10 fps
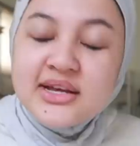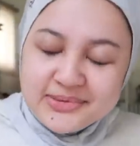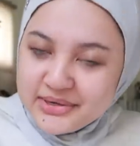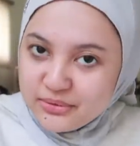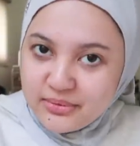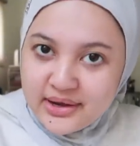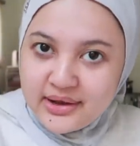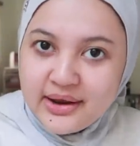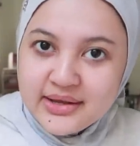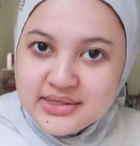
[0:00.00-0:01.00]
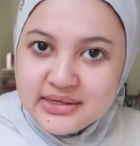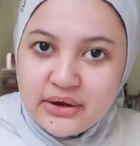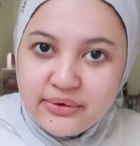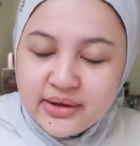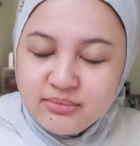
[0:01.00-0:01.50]
It's been a while I sit
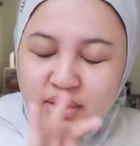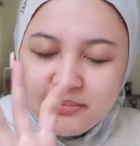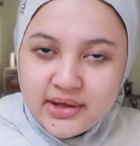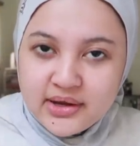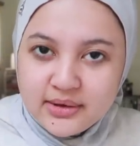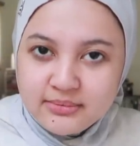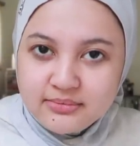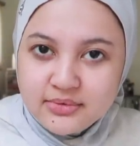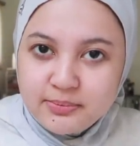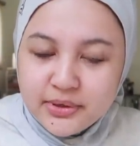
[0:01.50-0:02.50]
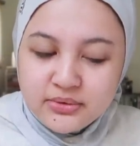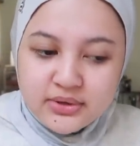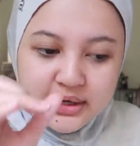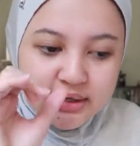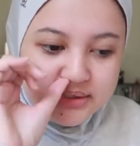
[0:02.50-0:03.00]
down and buat makeup depan you
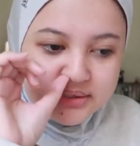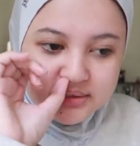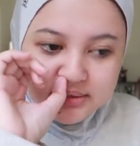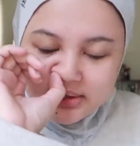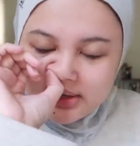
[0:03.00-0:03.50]
guys.